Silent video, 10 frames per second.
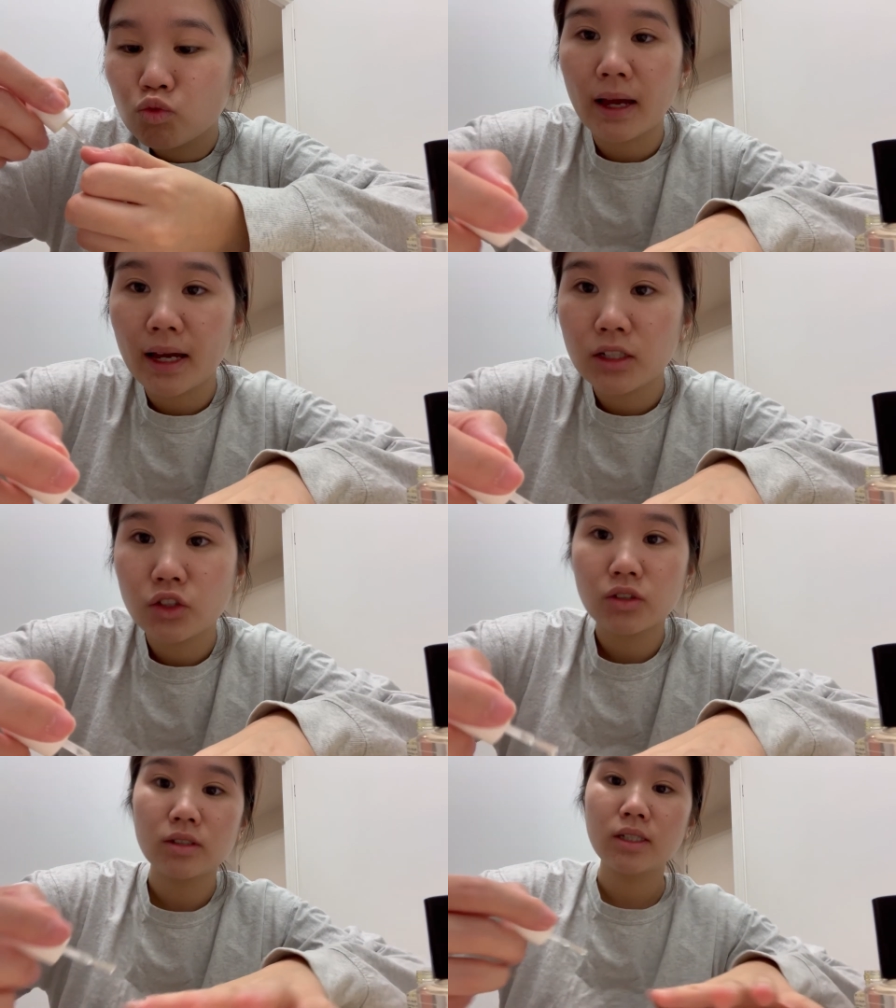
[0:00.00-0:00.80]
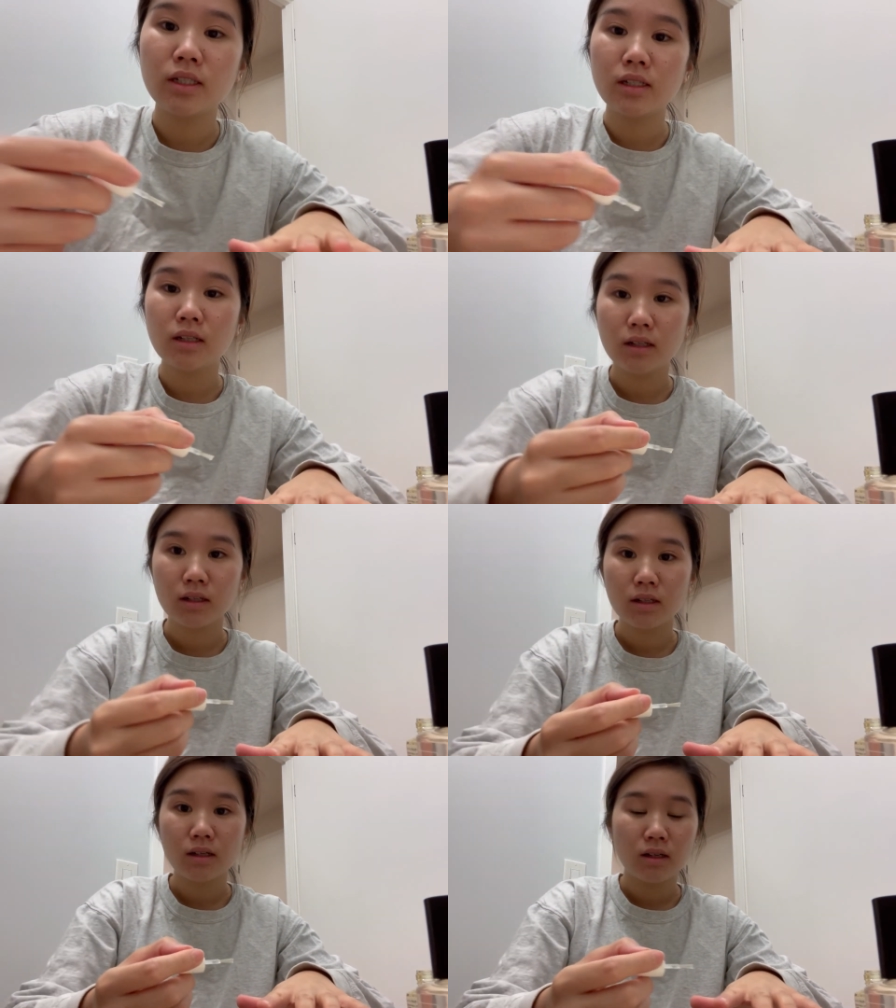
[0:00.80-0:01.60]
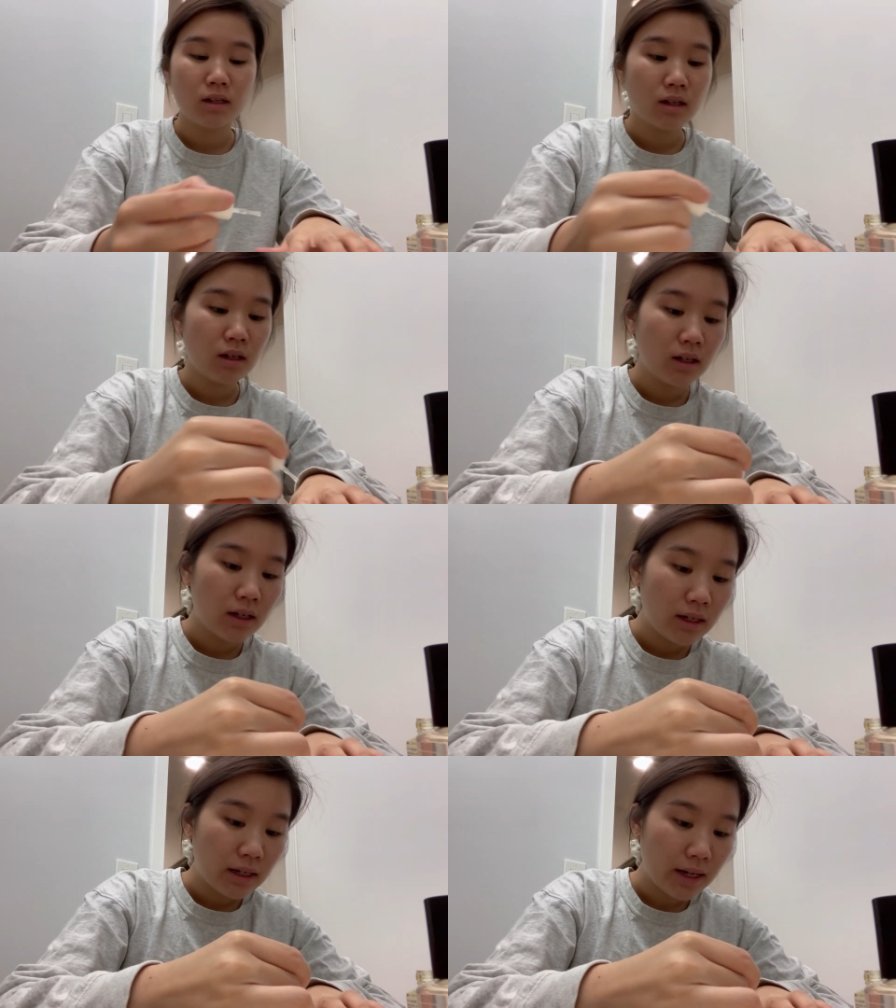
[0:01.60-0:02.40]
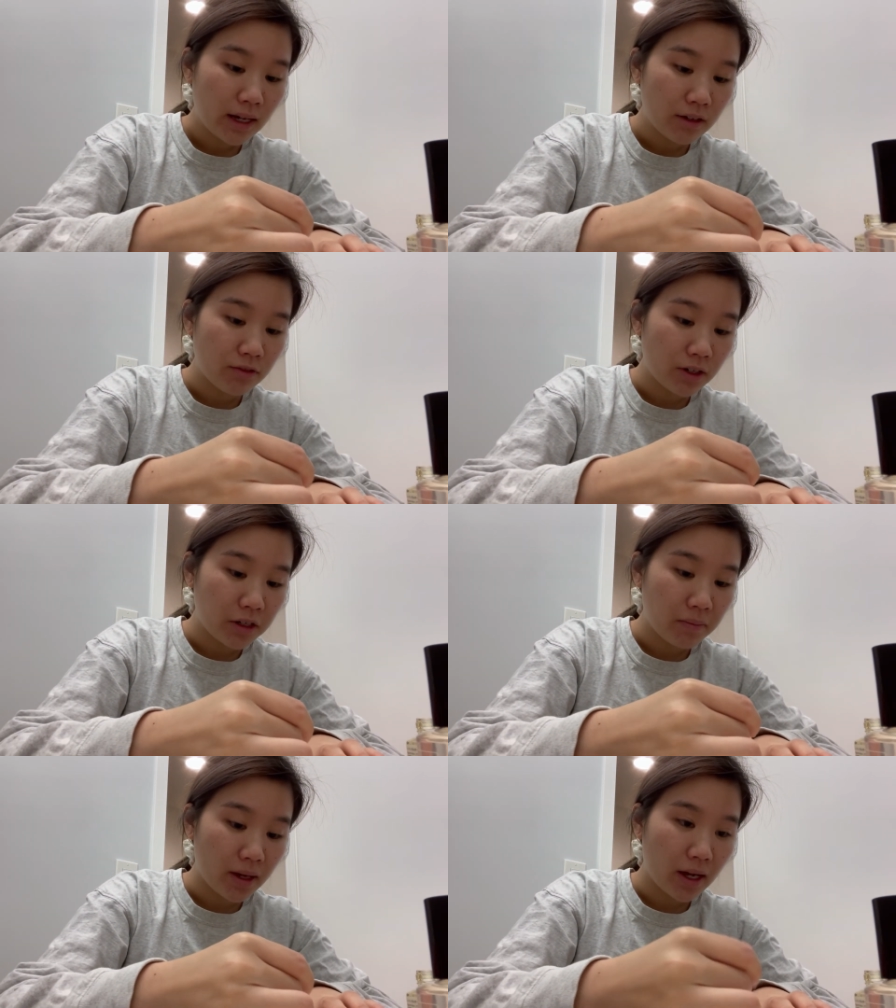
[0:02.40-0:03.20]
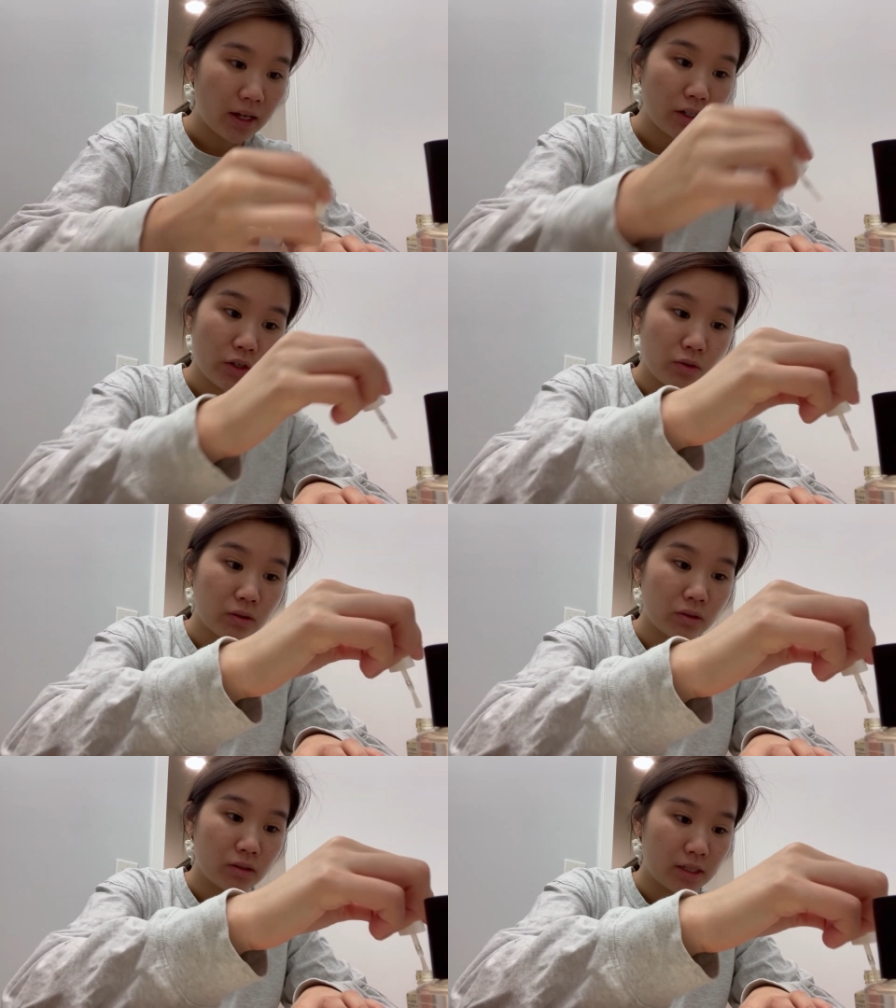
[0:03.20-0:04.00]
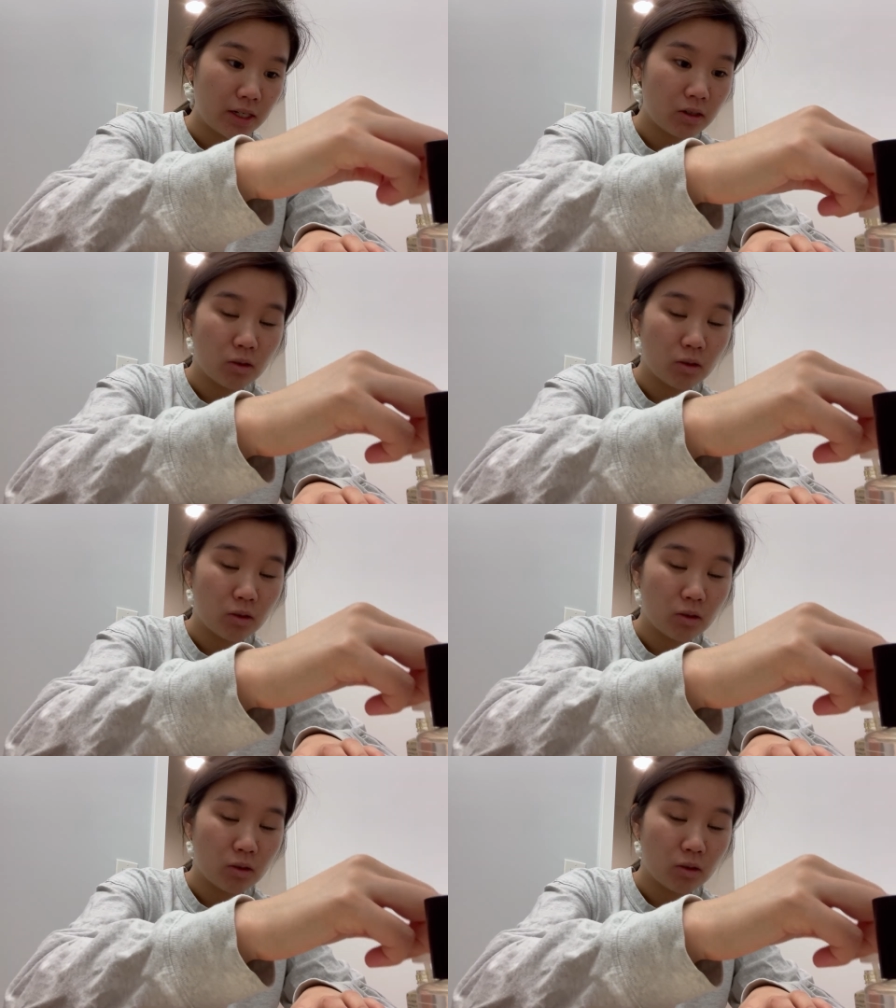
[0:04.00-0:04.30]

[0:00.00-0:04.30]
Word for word: I actually have very bad cuticles and I